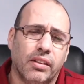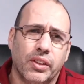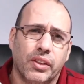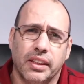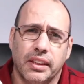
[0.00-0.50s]
is
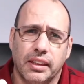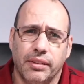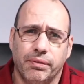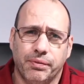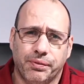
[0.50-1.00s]
almost the
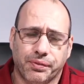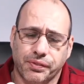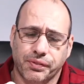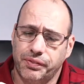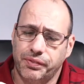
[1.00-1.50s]
same,
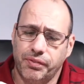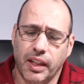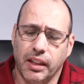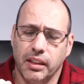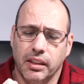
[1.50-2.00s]

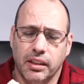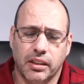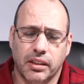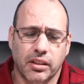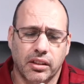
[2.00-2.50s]

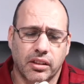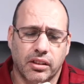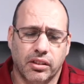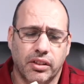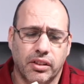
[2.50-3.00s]
not
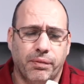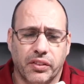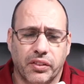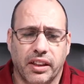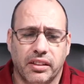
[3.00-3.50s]
so well
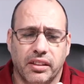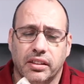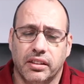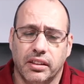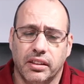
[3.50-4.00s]

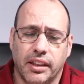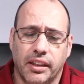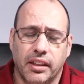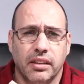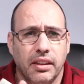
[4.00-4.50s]
protected.
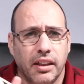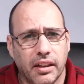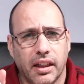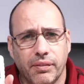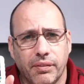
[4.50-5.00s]
And
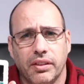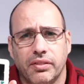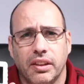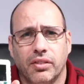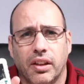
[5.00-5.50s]
yeah, I
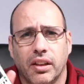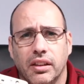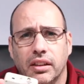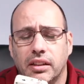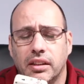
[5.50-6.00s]
believe this
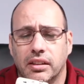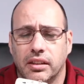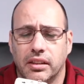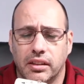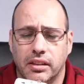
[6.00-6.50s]
one is
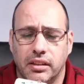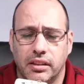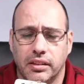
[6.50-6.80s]
the